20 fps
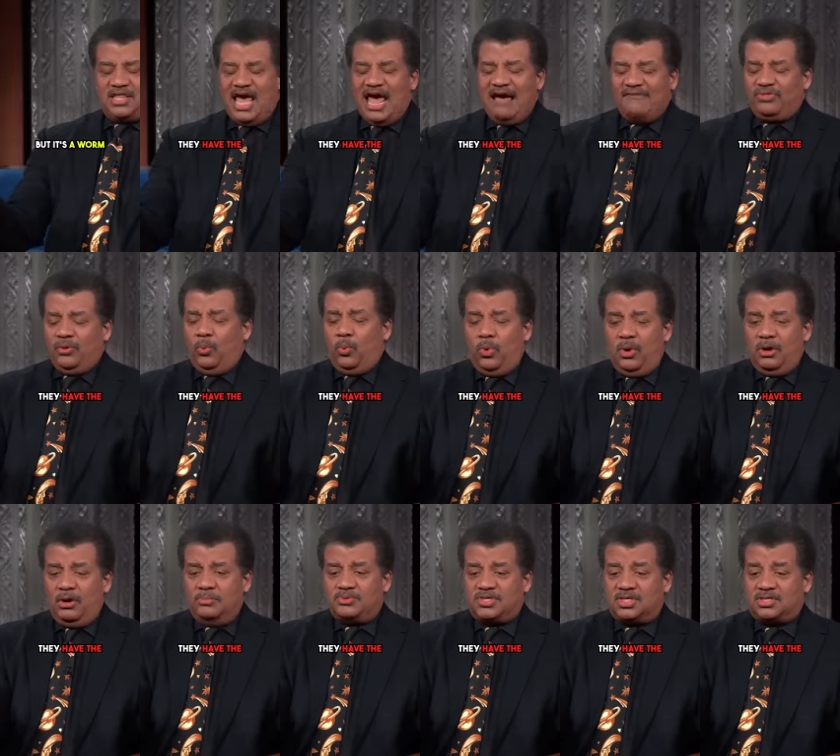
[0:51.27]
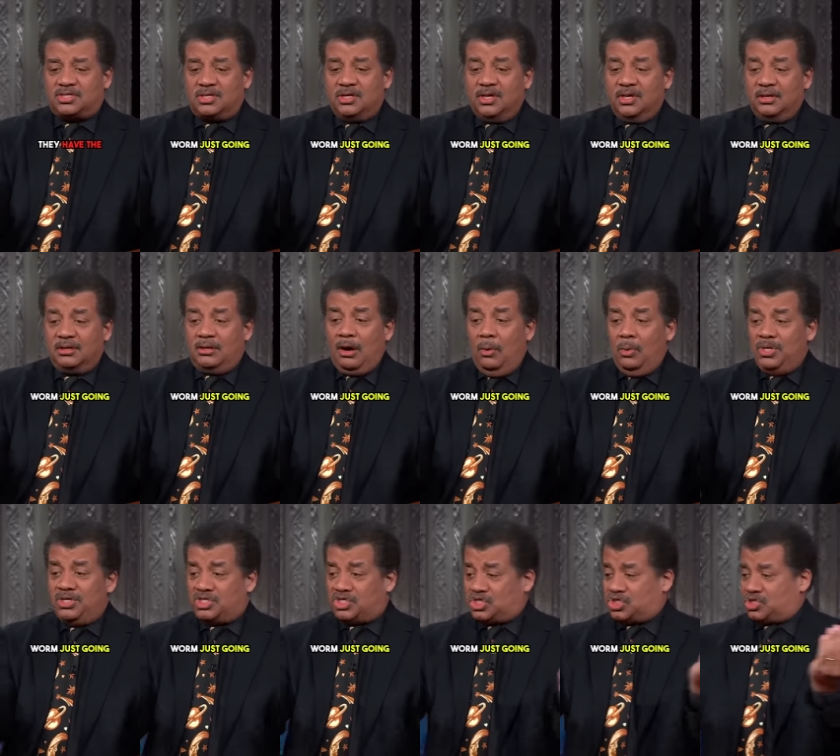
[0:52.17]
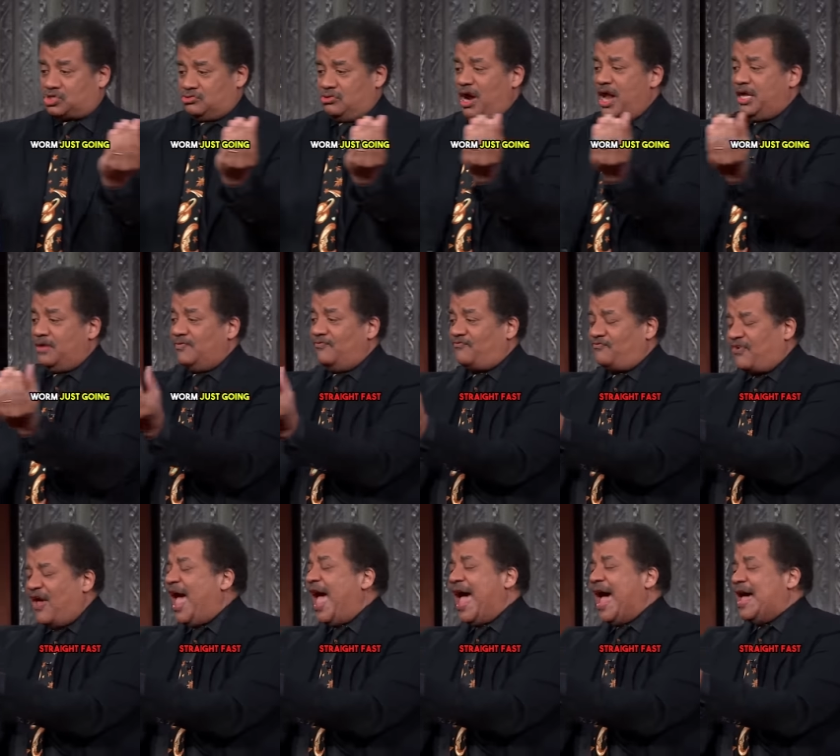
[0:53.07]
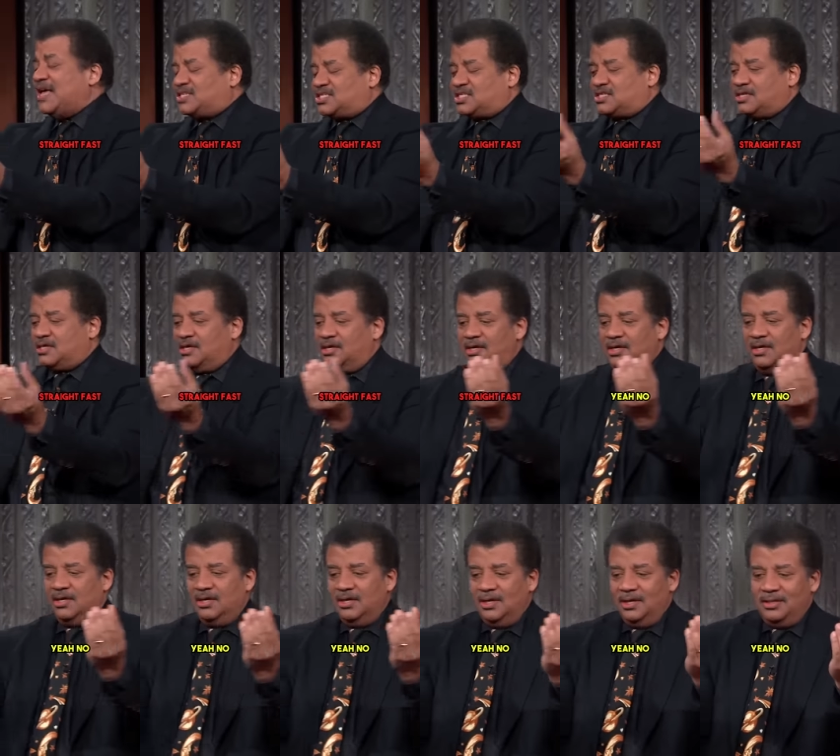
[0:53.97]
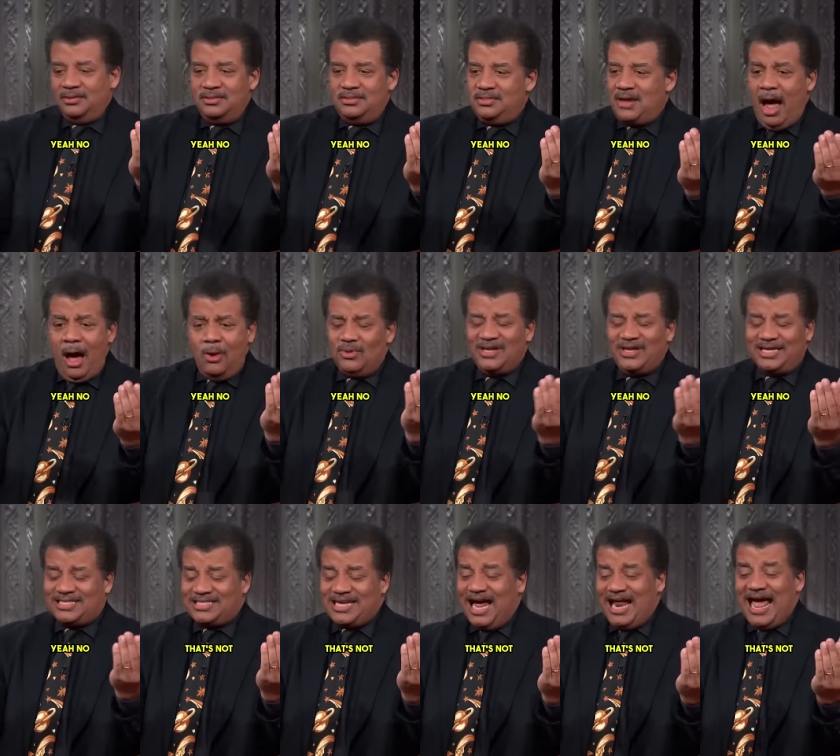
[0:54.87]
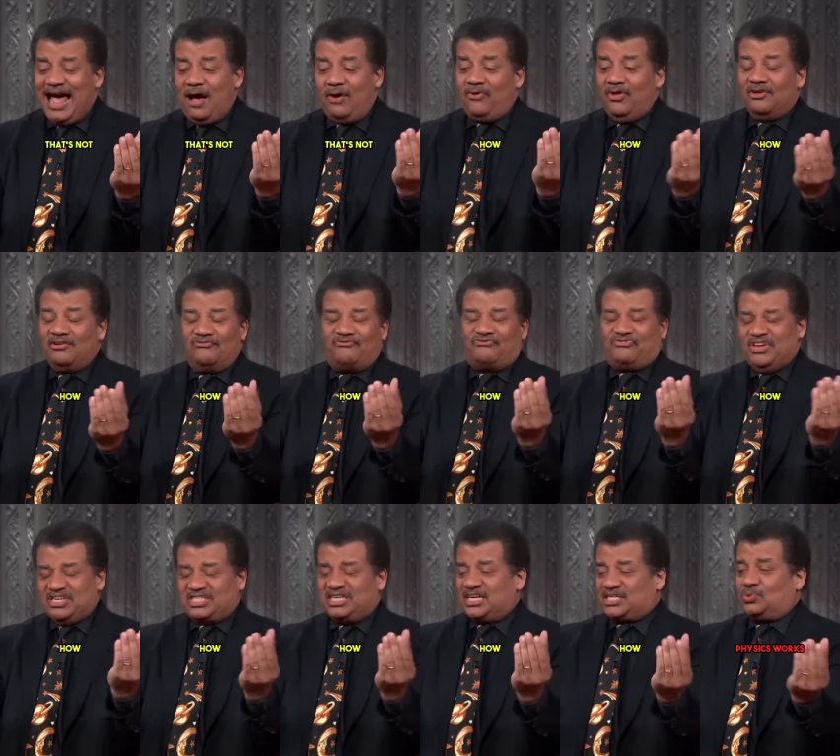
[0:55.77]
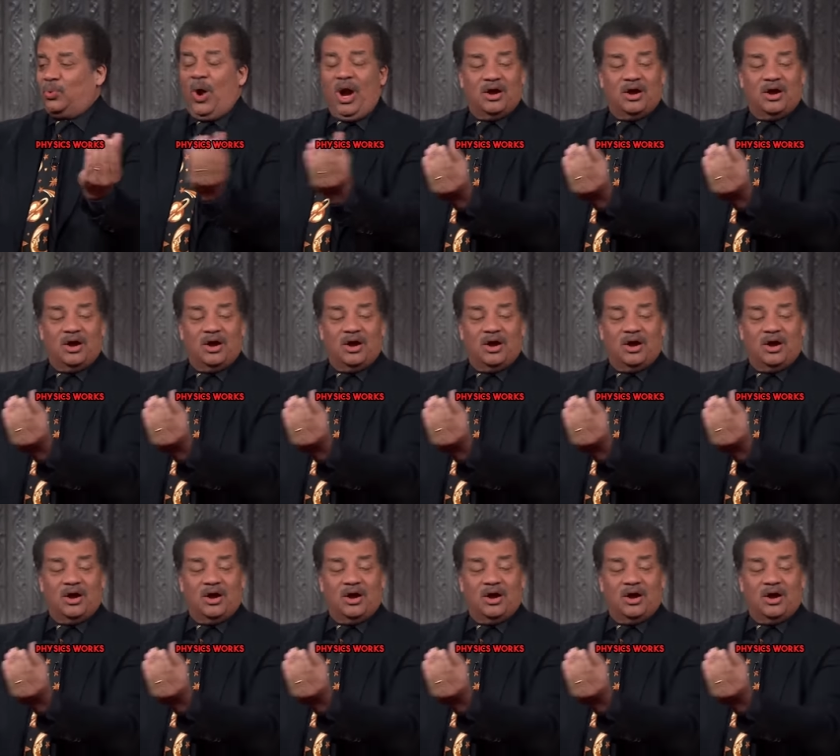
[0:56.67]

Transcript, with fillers: They have the worm just going straight, fast. Yeah. No, that's like not how worm. physics how